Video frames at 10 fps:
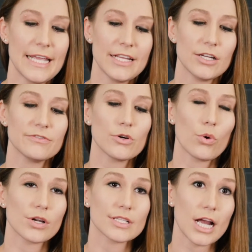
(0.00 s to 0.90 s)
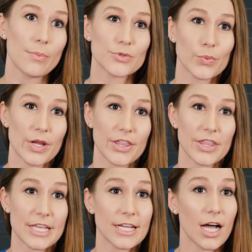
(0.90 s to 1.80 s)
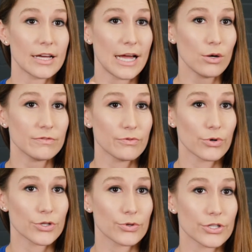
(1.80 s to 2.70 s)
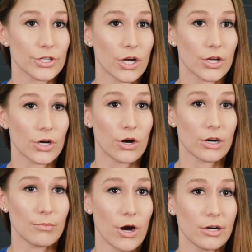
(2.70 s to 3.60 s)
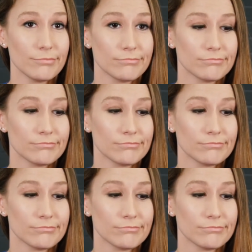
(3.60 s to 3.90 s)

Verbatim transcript: it of course comes with the cutout for Trijicon RMR,